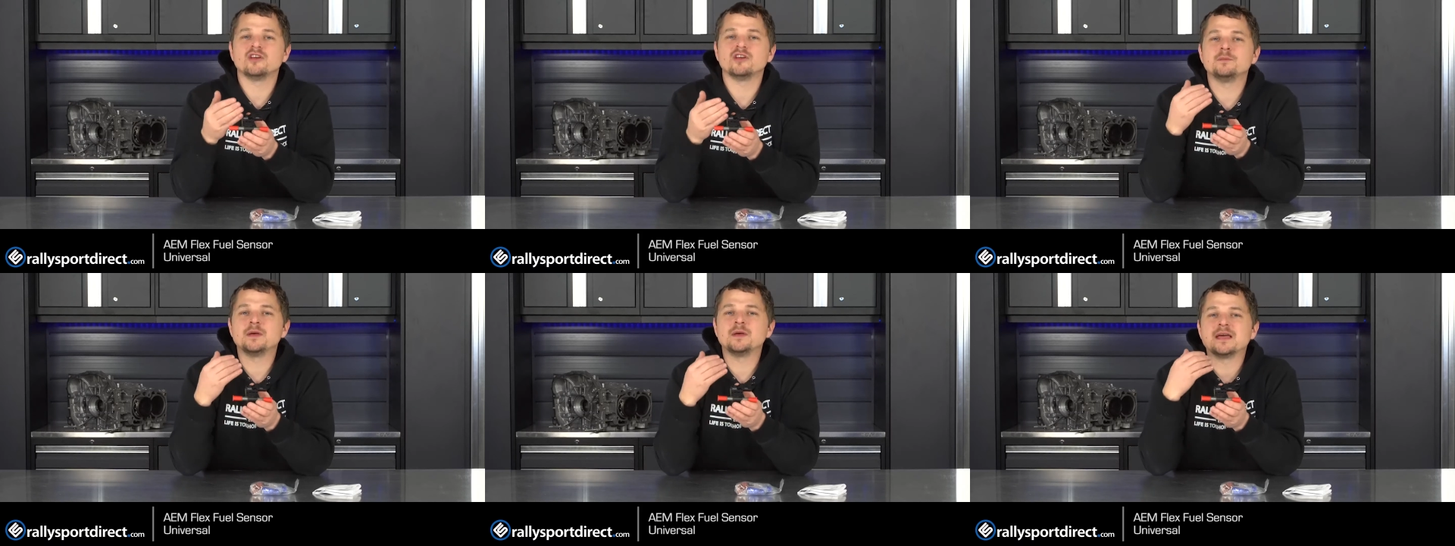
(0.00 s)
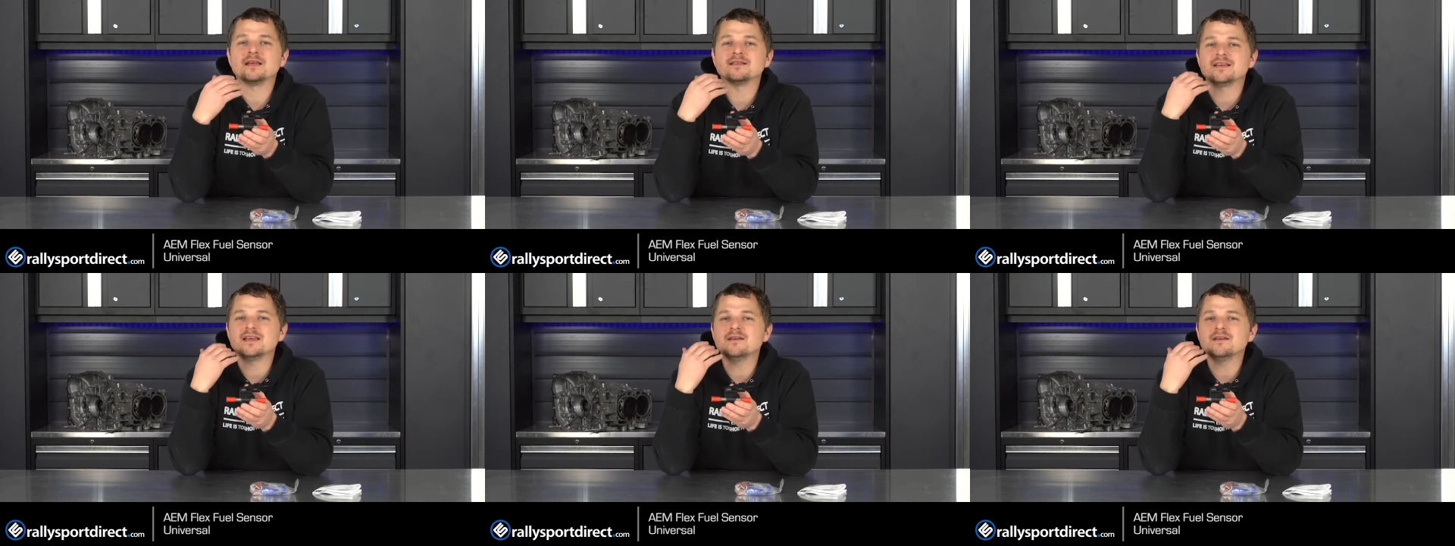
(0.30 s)
is
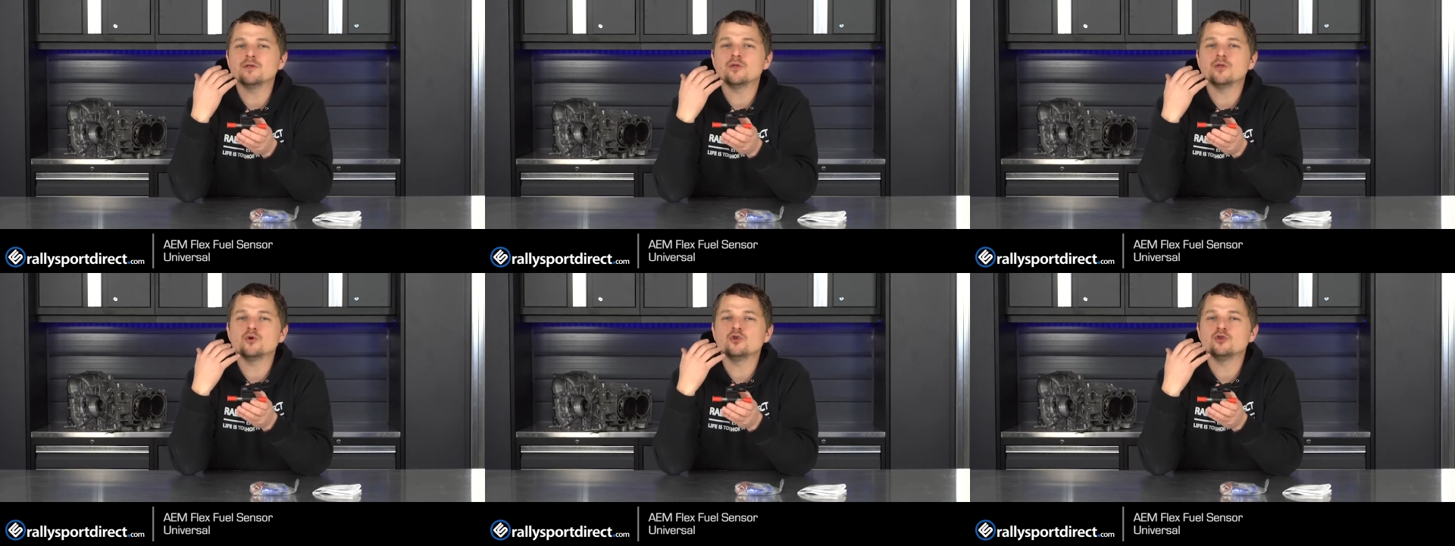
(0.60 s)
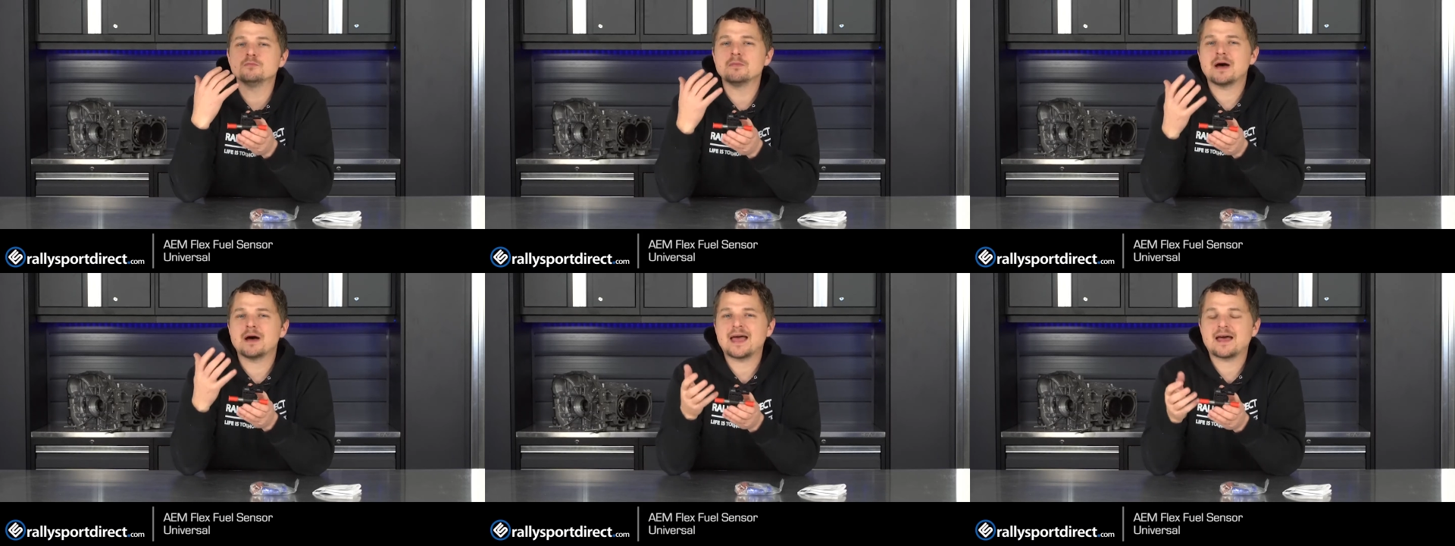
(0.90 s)
because even though
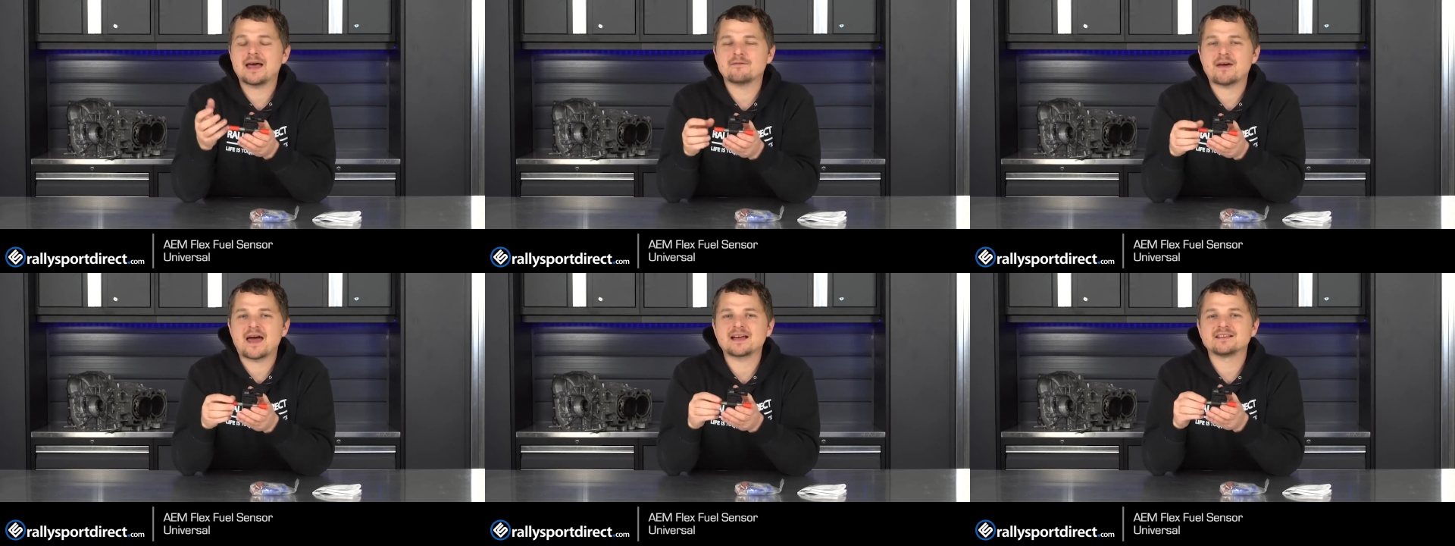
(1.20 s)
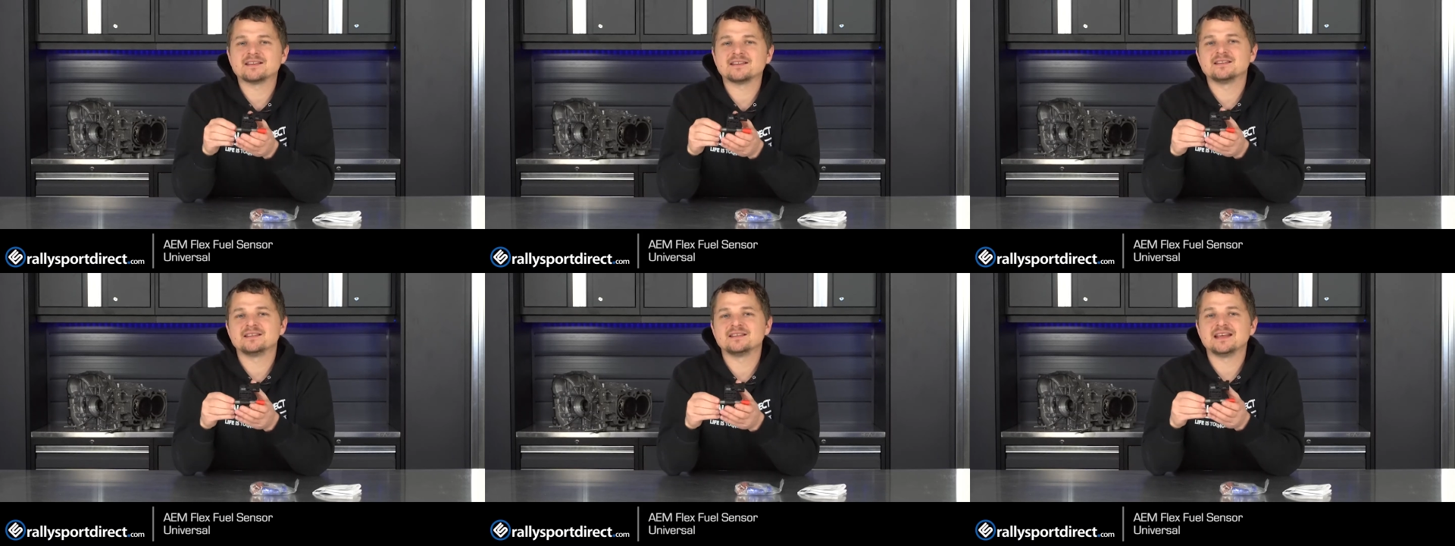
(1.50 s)
you might have
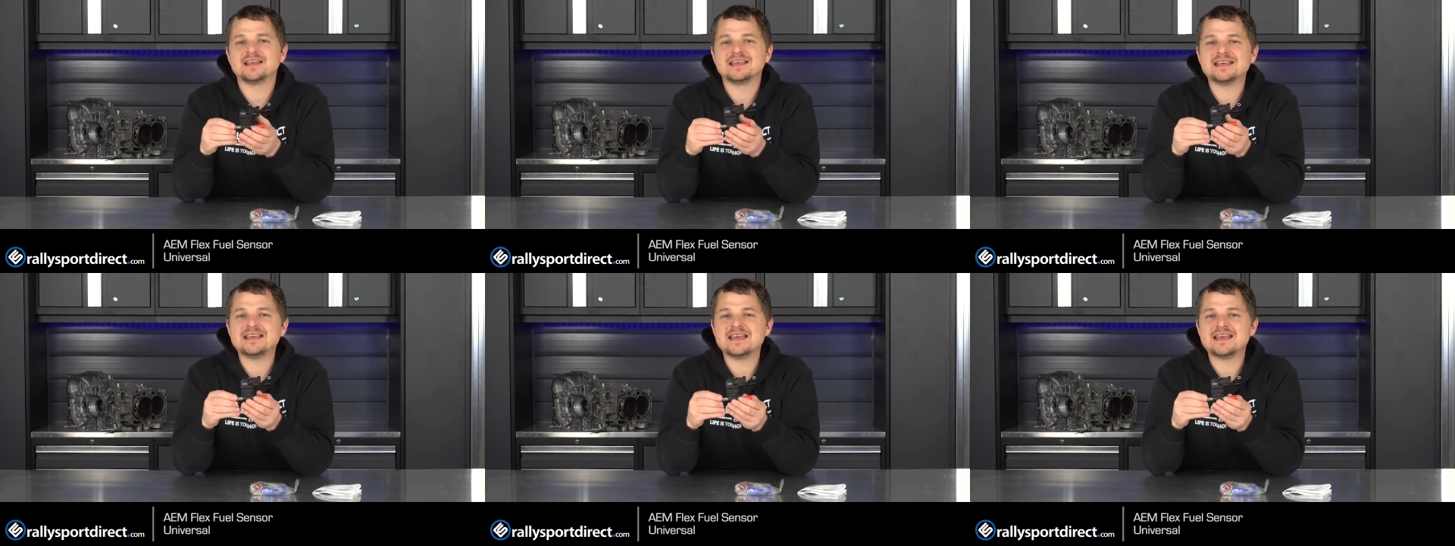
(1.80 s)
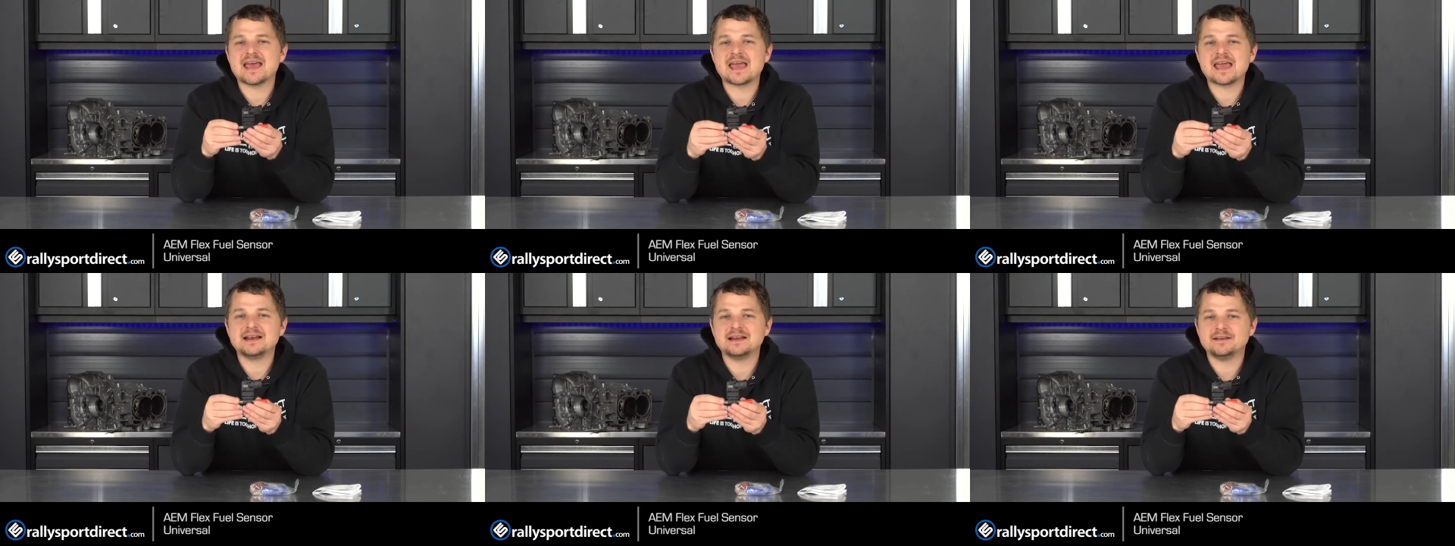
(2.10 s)
access to
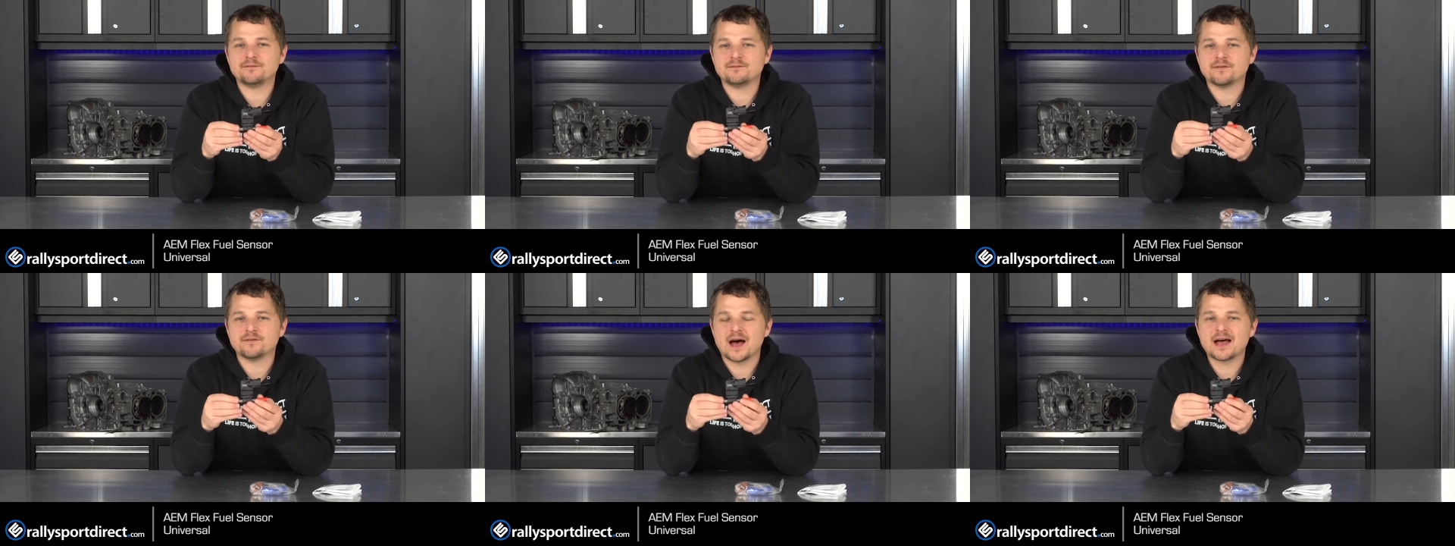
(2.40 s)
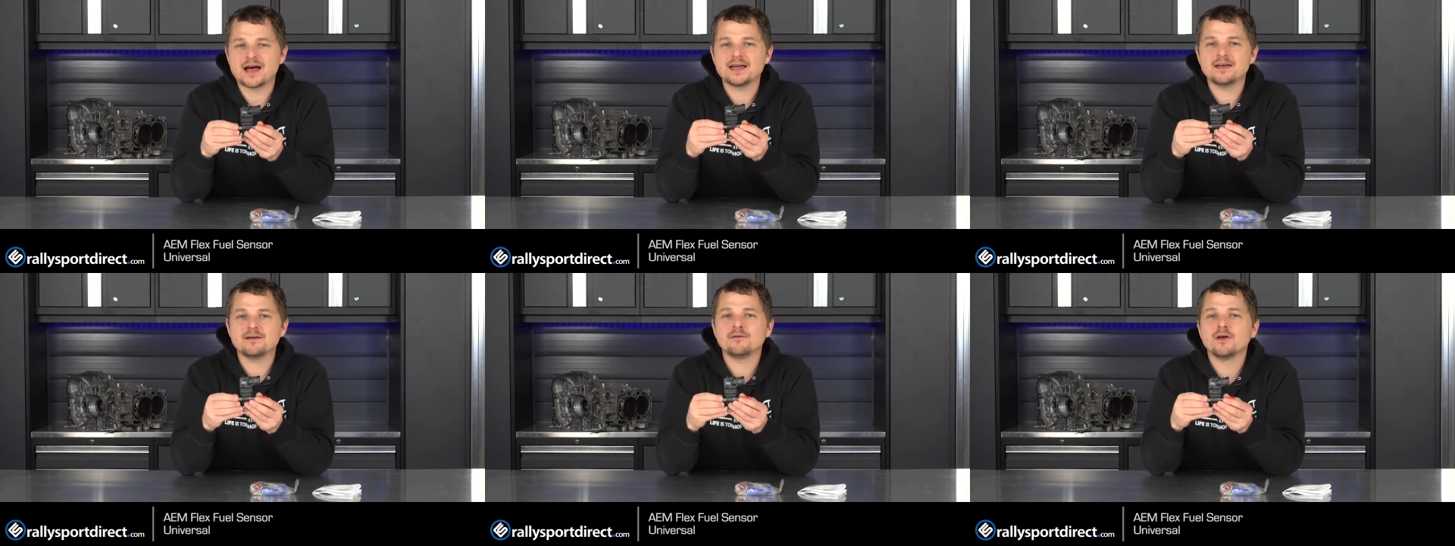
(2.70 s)

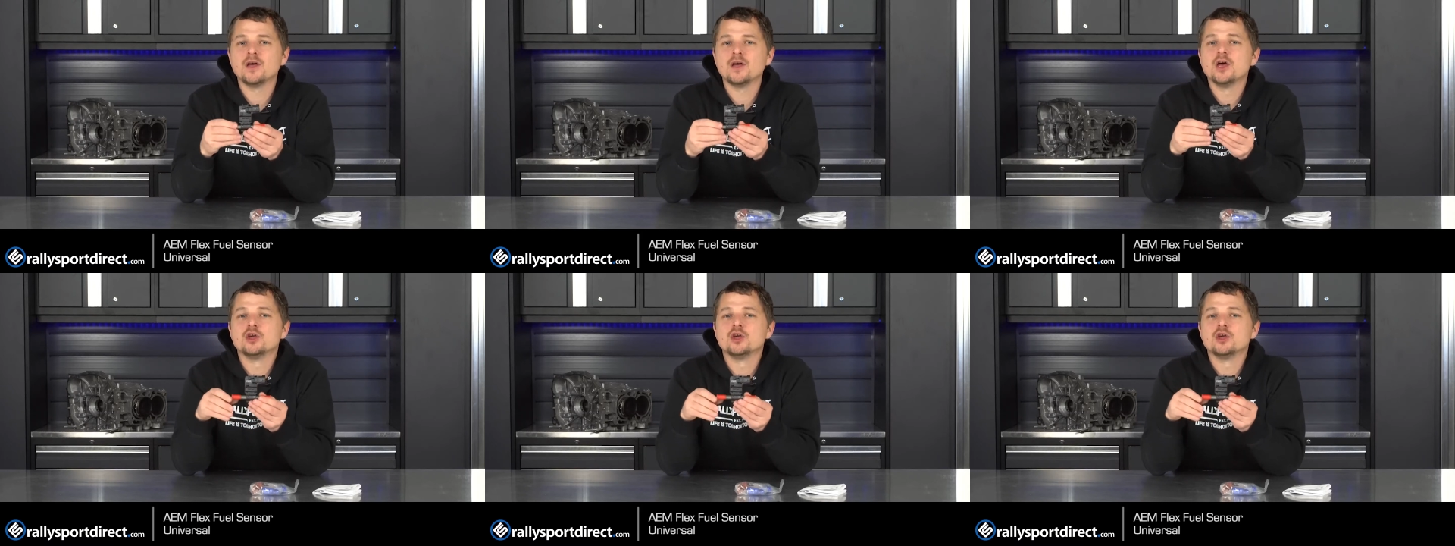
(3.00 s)
E85,